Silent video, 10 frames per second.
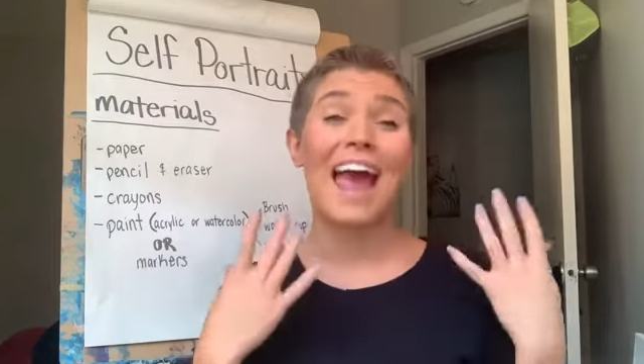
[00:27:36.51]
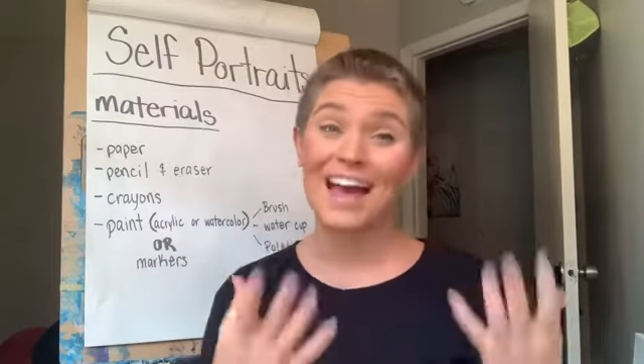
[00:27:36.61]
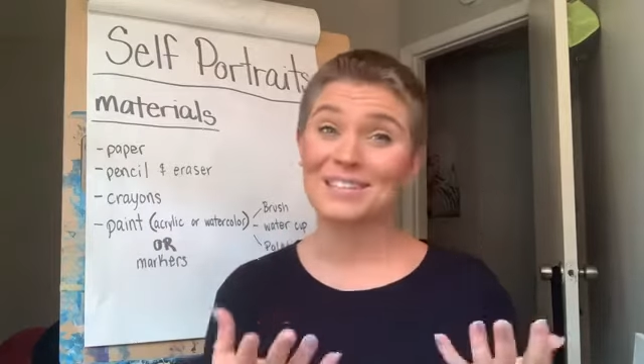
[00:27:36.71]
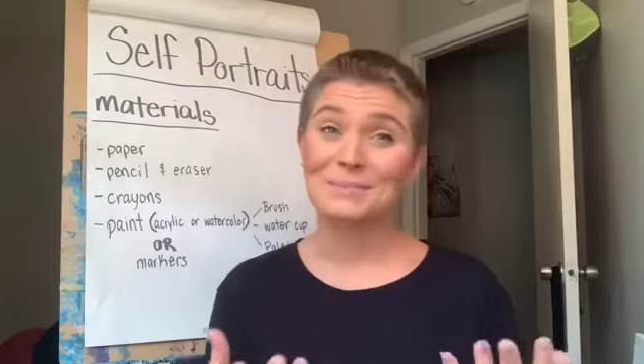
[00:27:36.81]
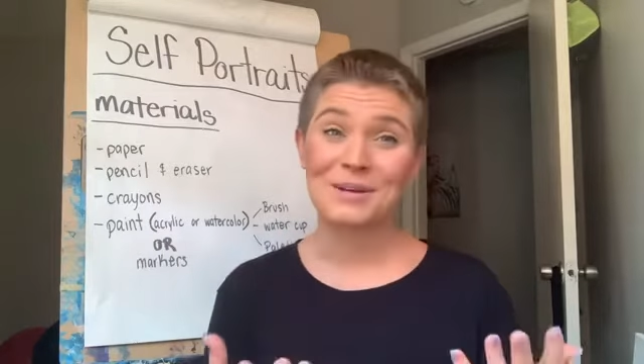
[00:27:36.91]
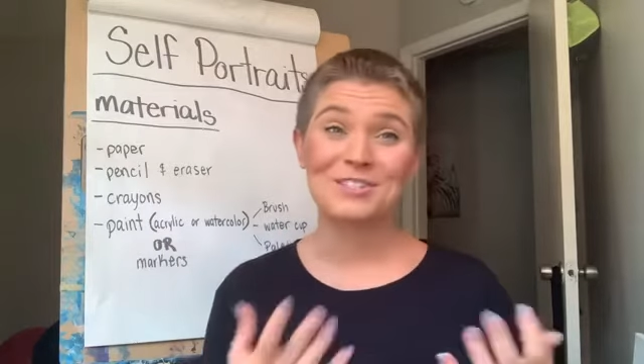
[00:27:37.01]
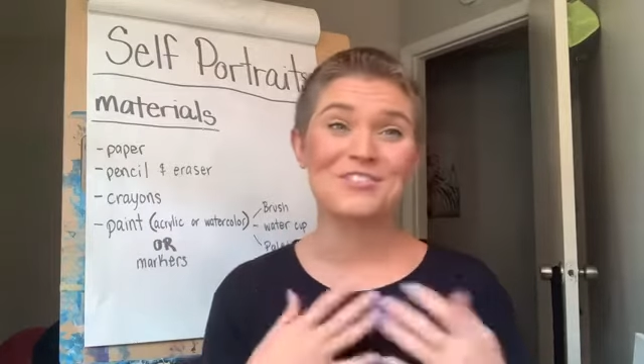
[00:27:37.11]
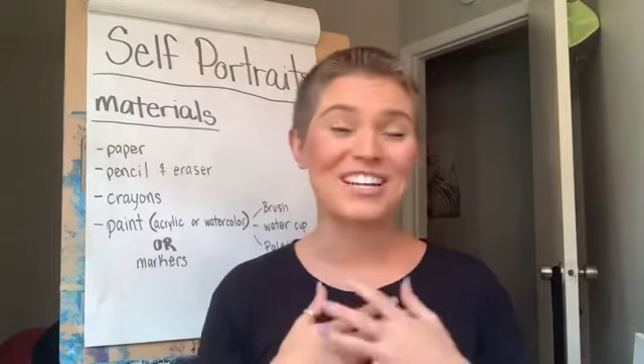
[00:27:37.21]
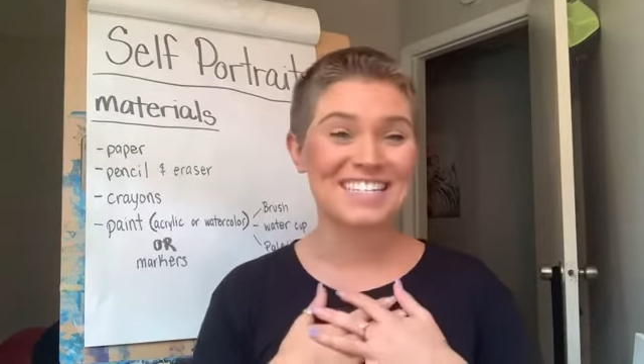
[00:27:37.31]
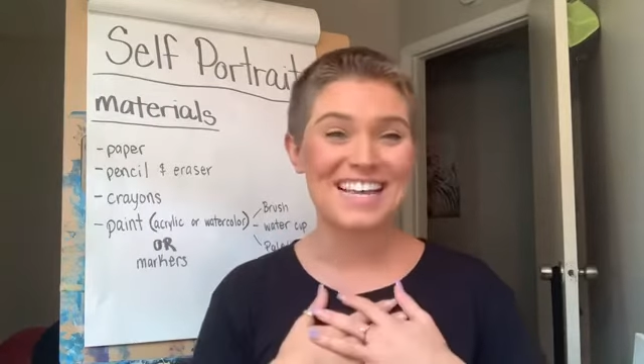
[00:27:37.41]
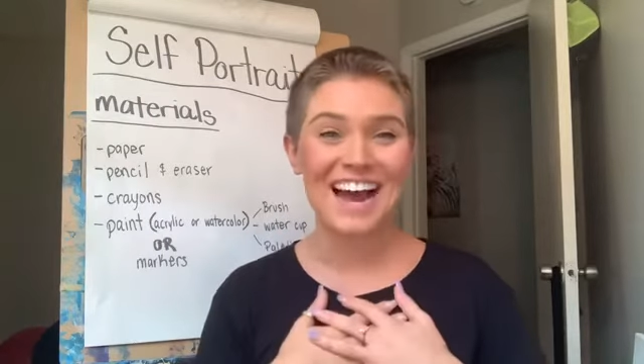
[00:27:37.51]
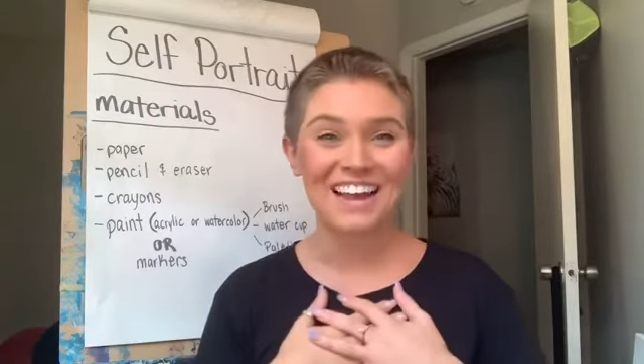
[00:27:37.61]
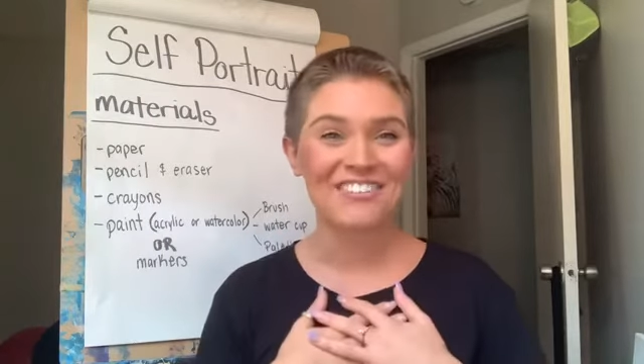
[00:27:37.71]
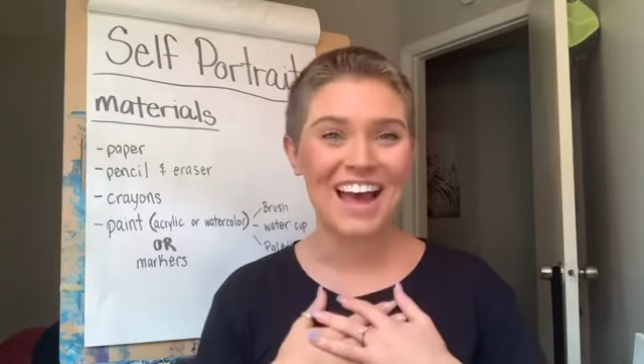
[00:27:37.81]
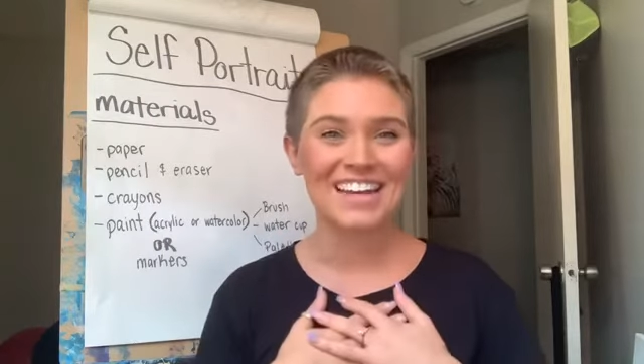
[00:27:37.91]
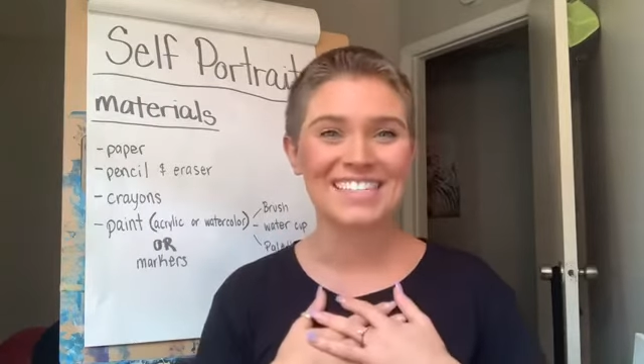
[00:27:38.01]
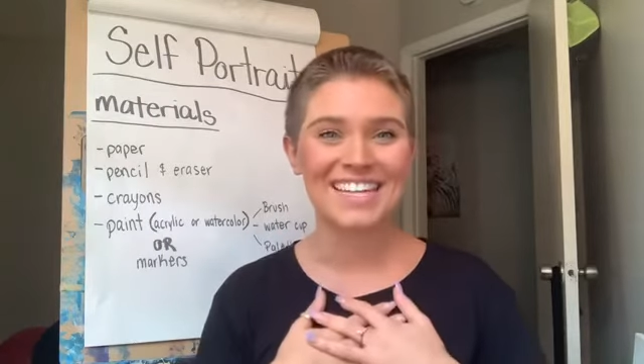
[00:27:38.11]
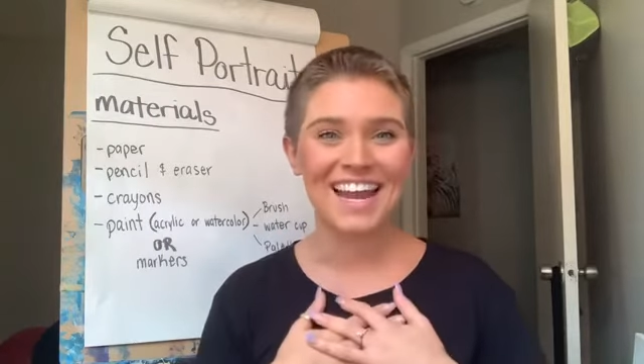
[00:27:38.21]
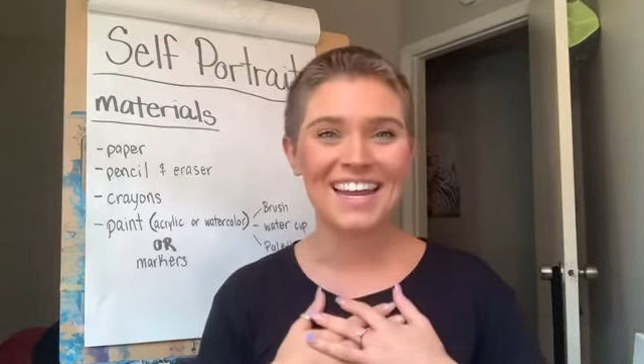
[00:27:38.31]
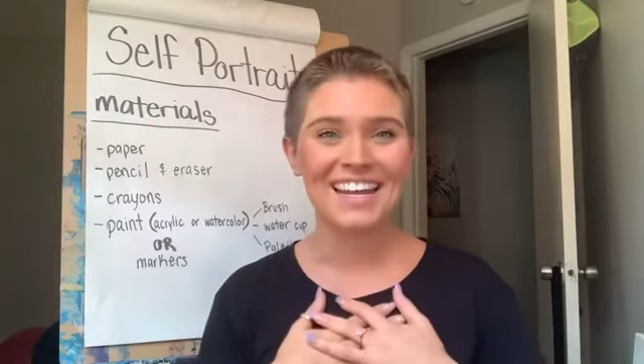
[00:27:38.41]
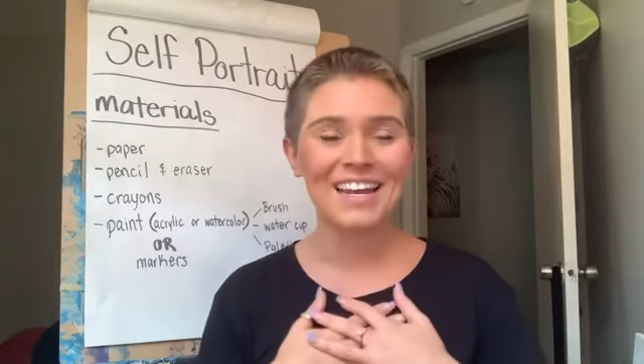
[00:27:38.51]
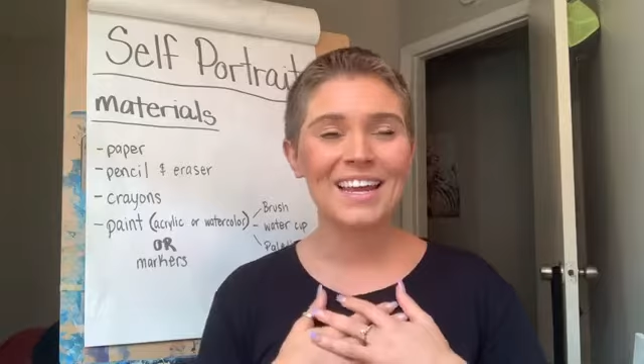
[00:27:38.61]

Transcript: as much fun as I've had today.